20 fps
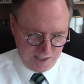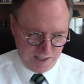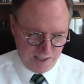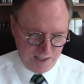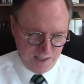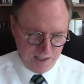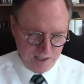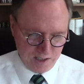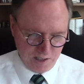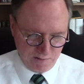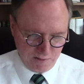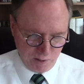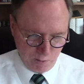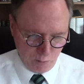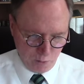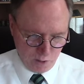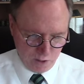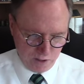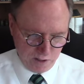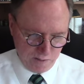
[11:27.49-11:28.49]
and is a
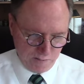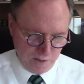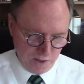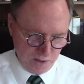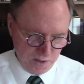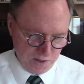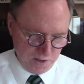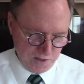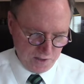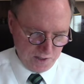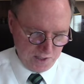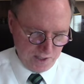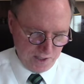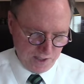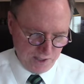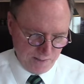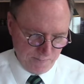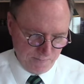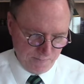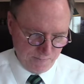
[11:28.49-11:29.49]
rewarder of those who
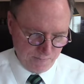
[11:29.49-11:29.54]
seek him.